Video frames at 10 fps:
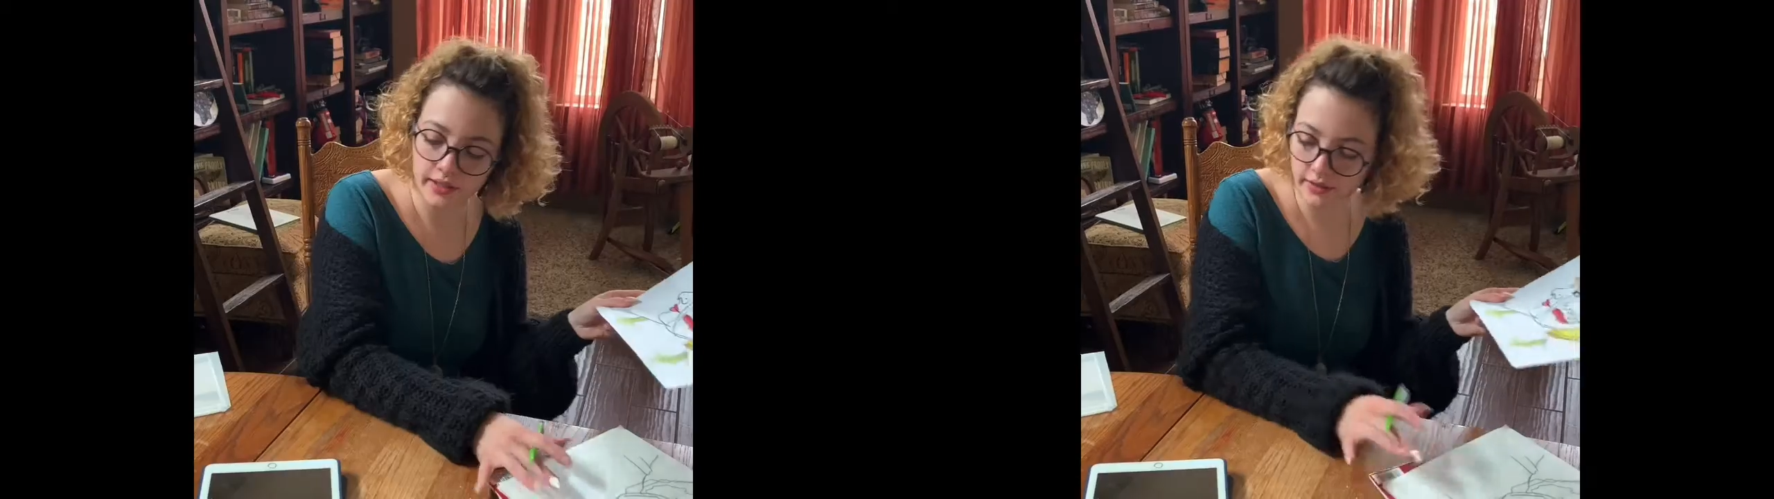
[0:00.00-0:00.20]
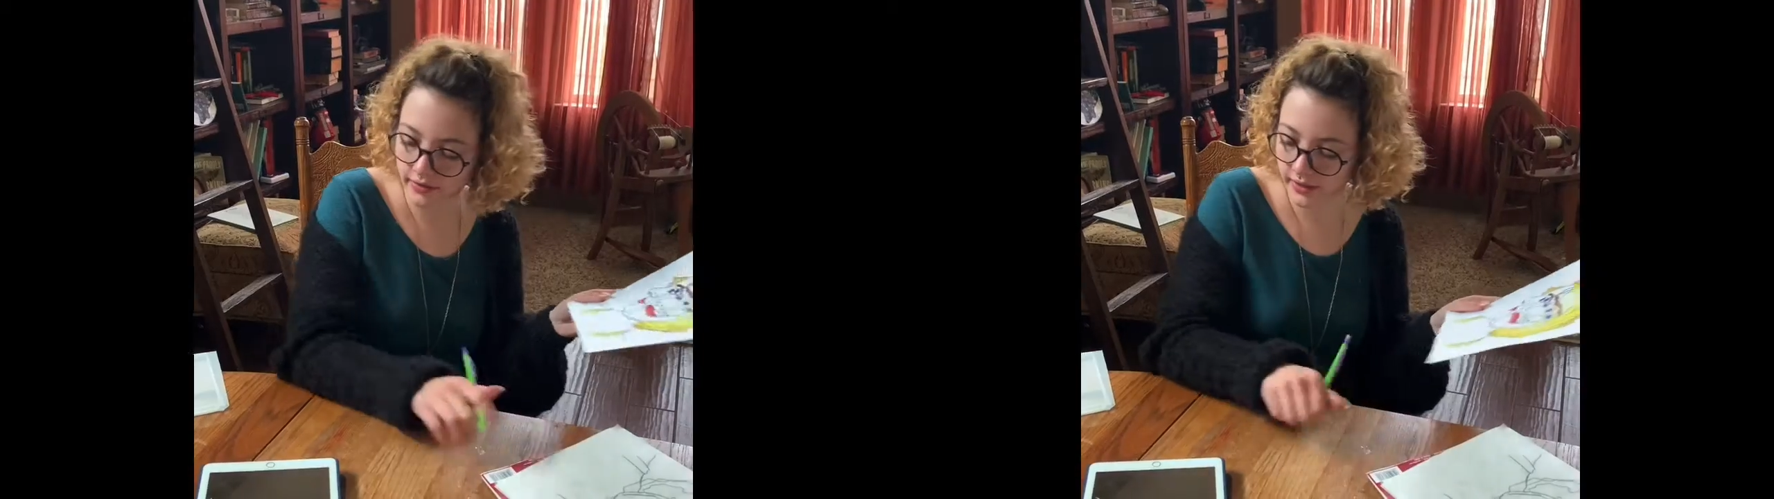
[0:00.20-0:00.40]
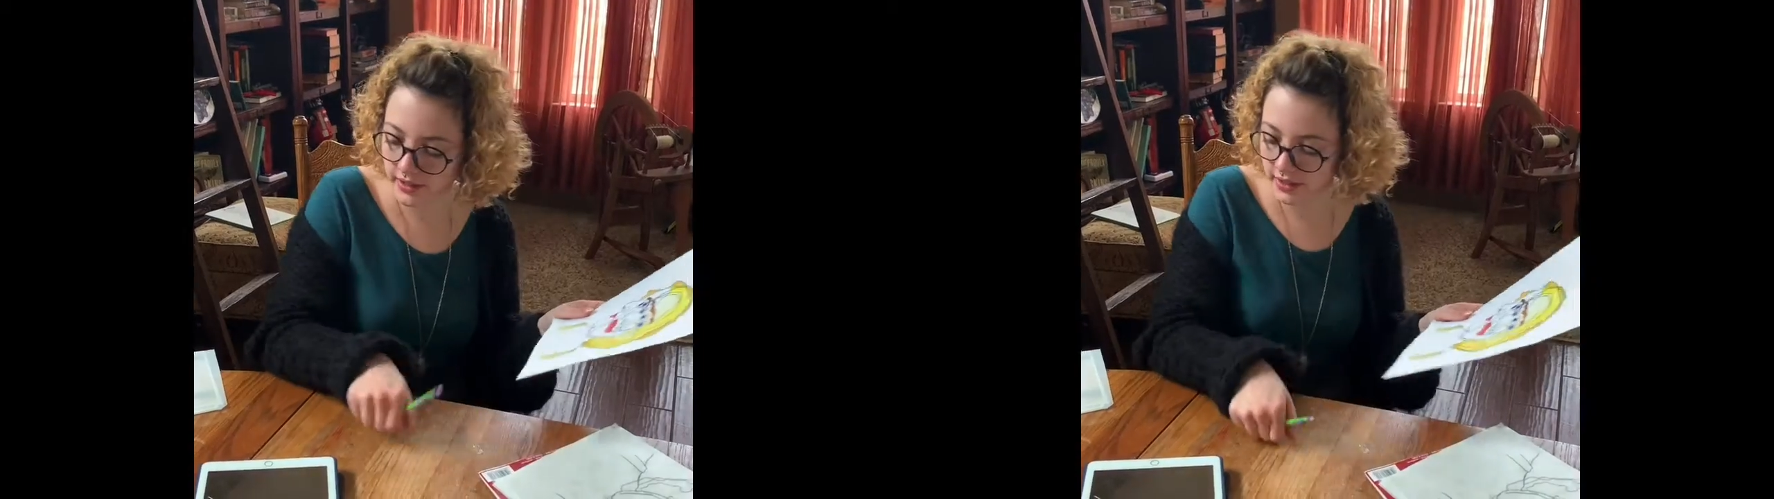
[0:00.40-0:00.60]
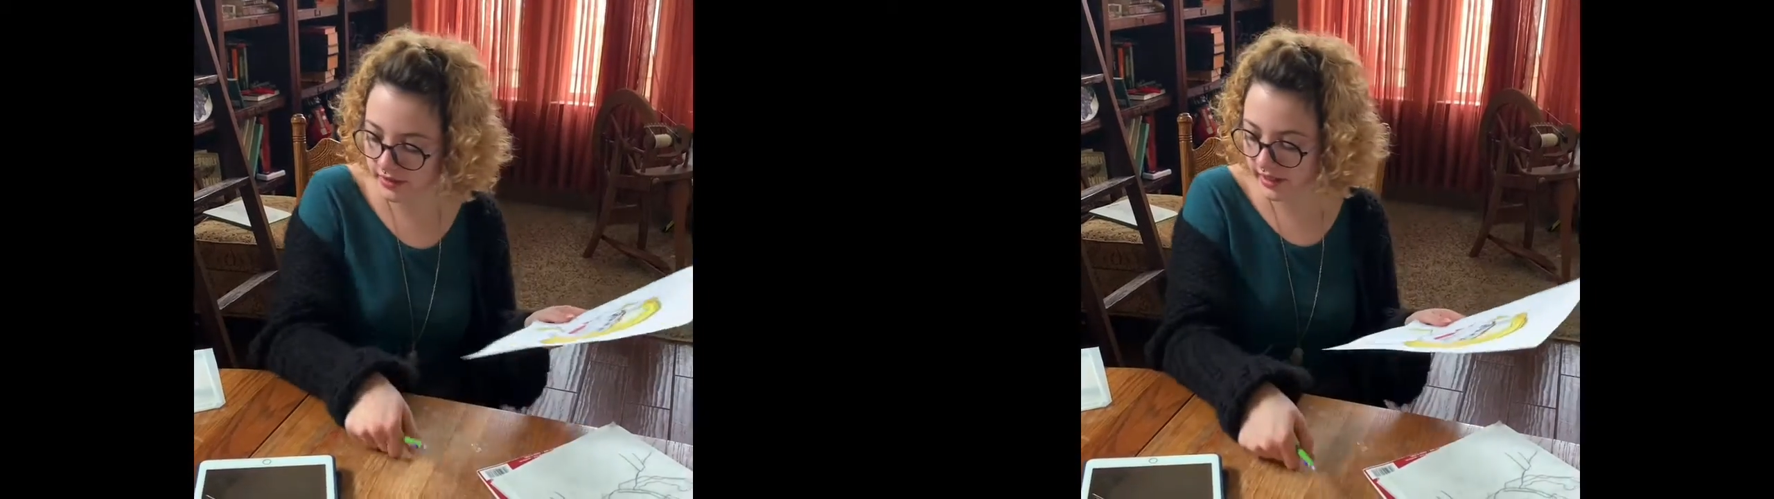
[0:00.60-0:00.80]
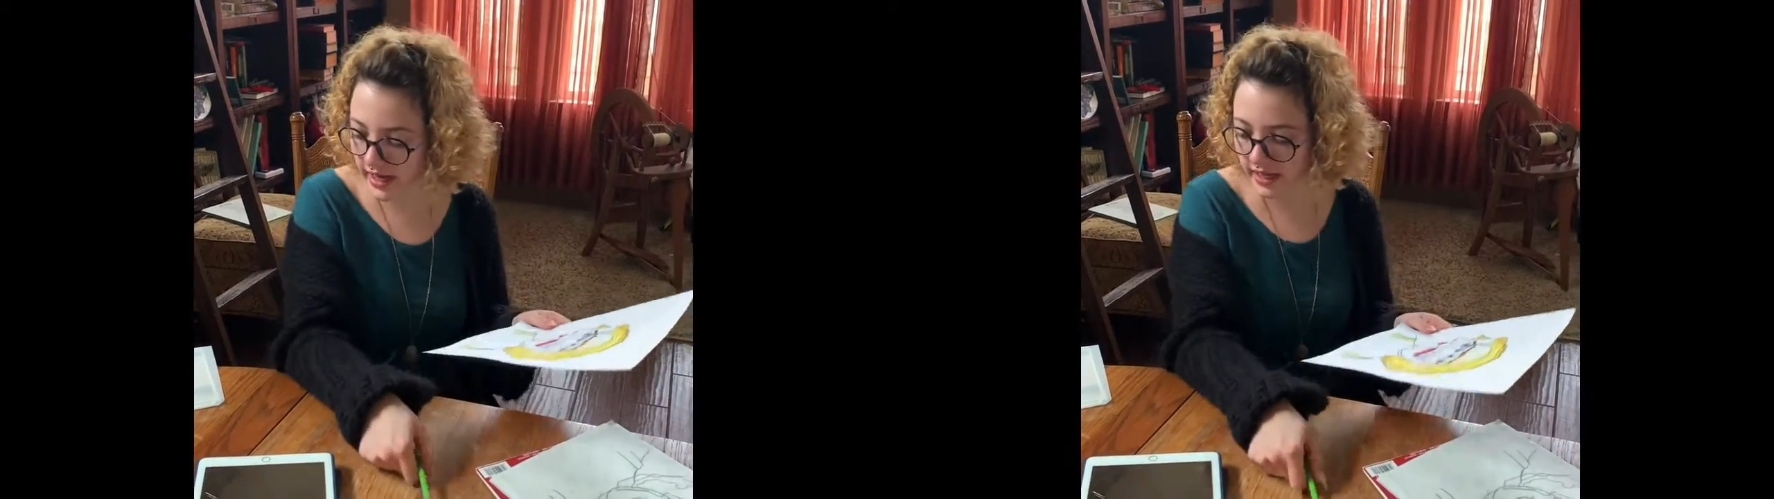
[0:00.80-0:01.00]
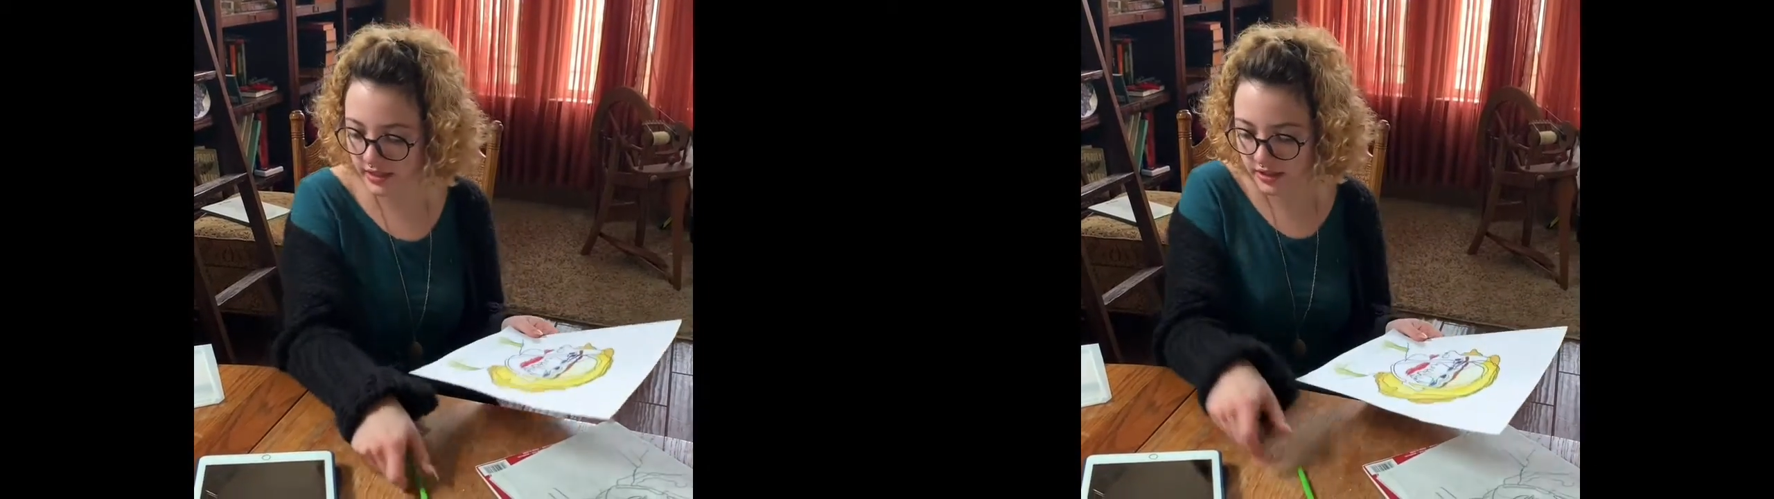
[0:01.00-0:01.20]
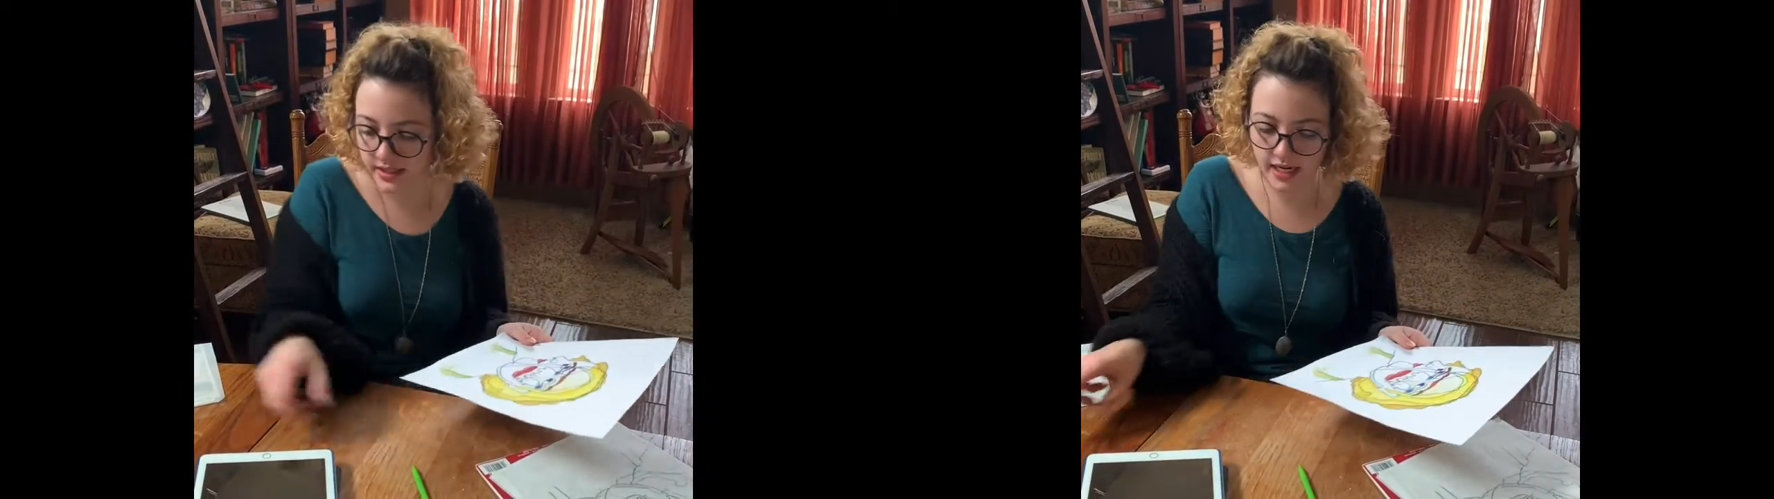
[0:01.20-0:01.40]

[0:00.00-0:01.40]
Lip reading: you're going to go ahead and just